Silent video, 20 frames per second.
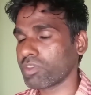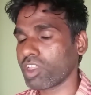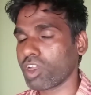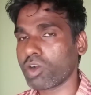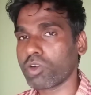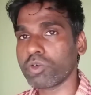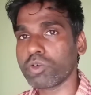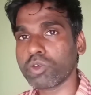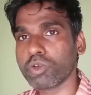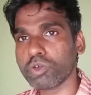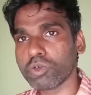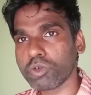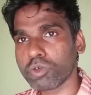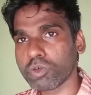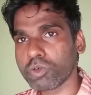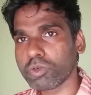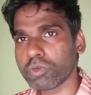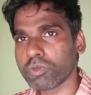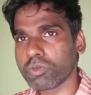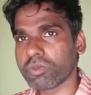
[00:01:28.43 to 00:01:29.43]
how
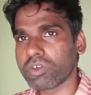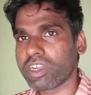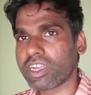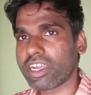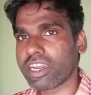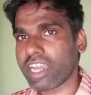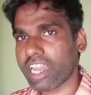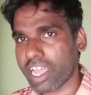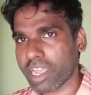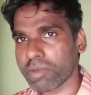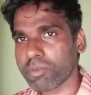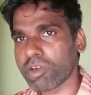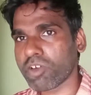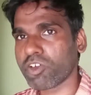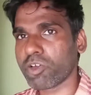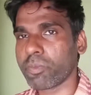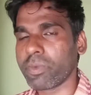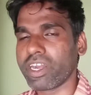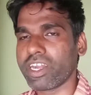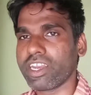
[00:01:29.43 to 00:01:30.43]
to claim
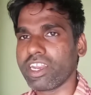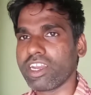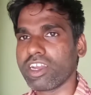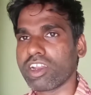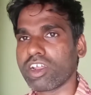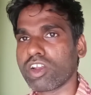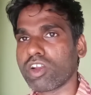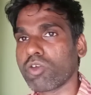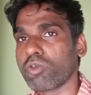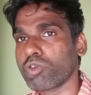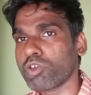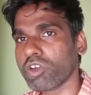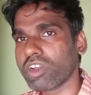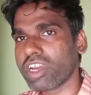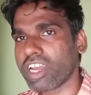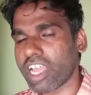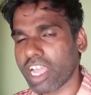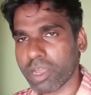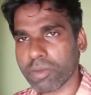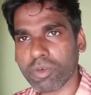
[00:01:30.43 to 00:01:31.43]
our patent, how to
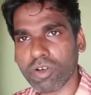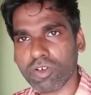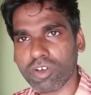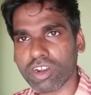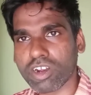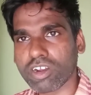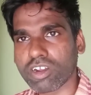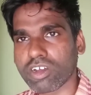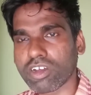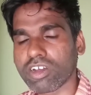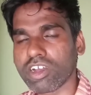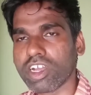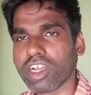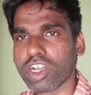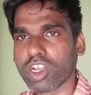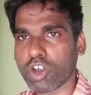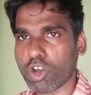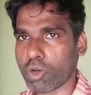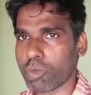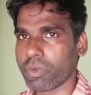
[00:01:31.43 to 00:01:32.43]
claim our
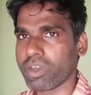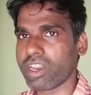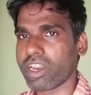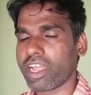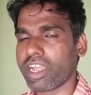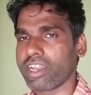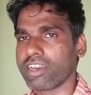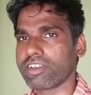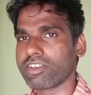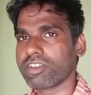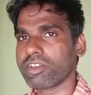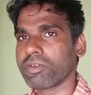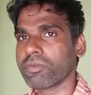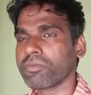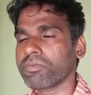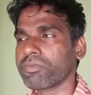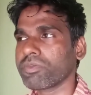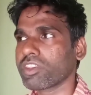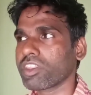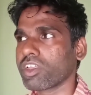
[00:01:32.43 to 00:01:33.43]
copyrights,
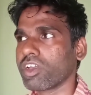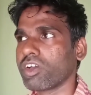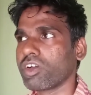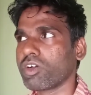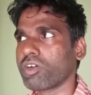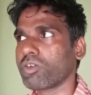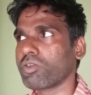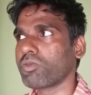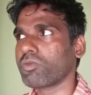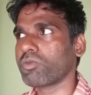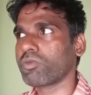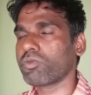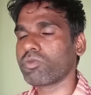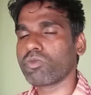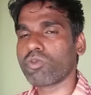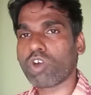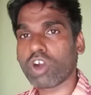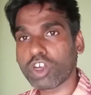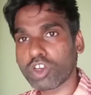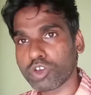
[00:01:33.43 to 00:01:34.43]

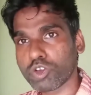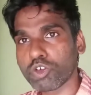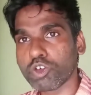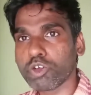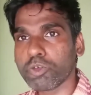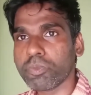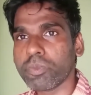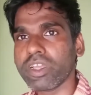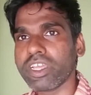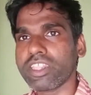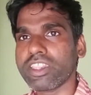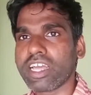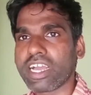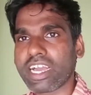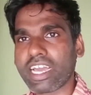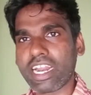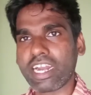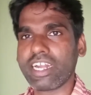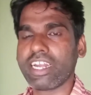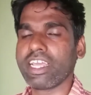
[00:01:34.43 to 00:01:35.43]
what should be the
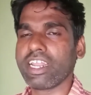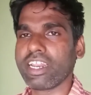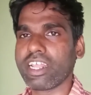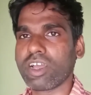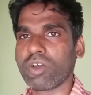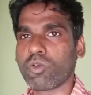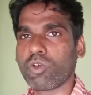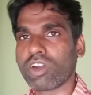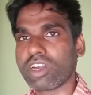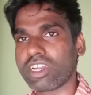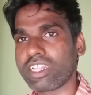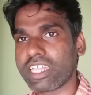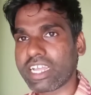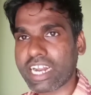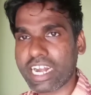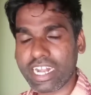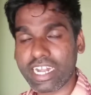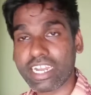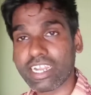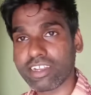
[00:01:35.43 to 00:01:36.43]
criteria, what are the
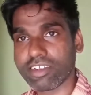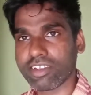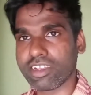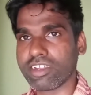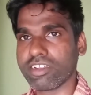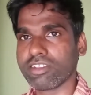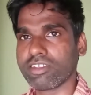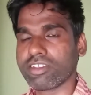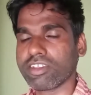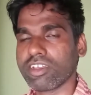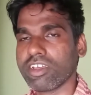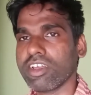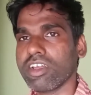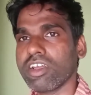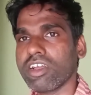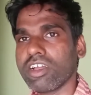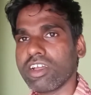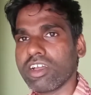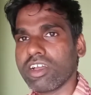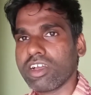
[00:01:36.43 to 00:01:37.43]
conditions.
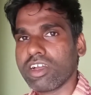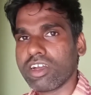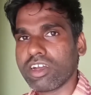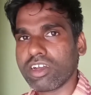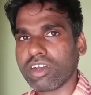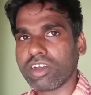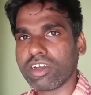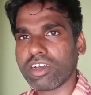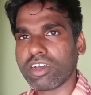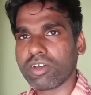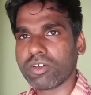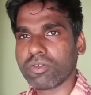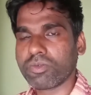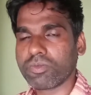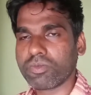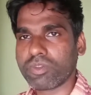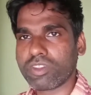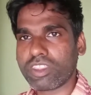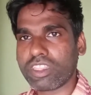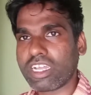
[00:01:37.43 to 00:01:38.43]

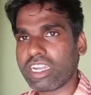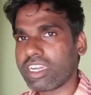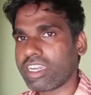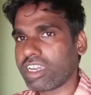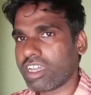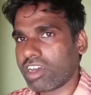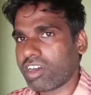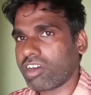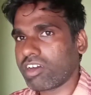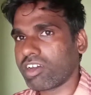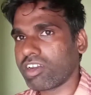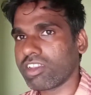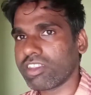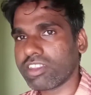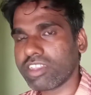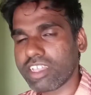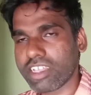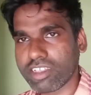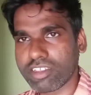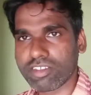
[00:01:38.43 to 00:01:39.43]
That all
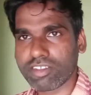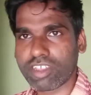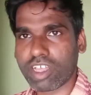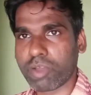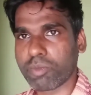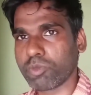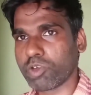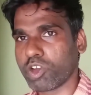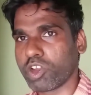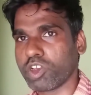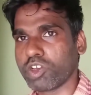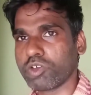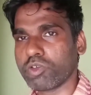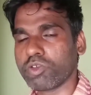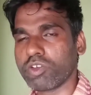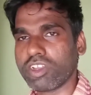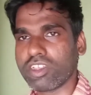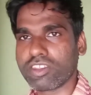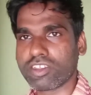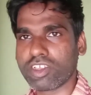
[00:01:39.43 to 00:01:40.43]
things I'm going to
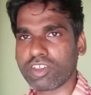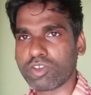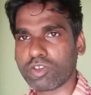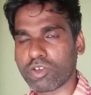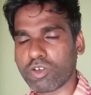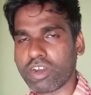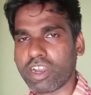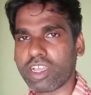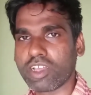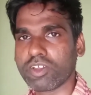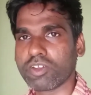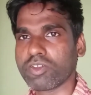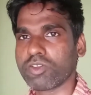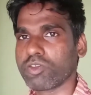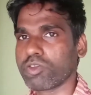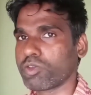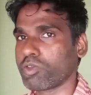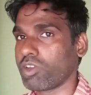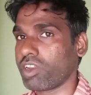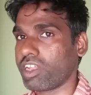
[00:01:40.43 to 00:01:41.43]
discuss today.
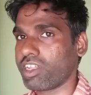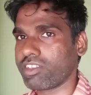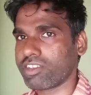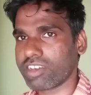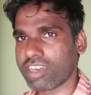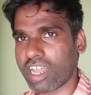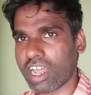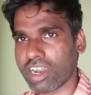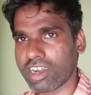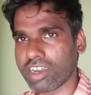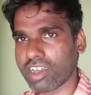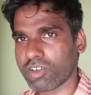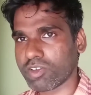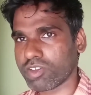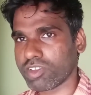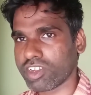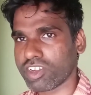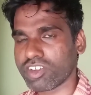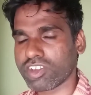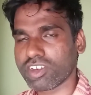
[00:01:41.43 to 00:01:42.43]
So let's start our
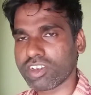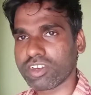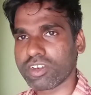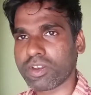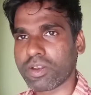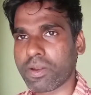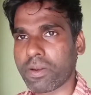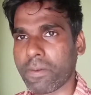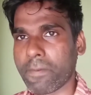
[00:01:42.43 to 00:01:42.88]
session.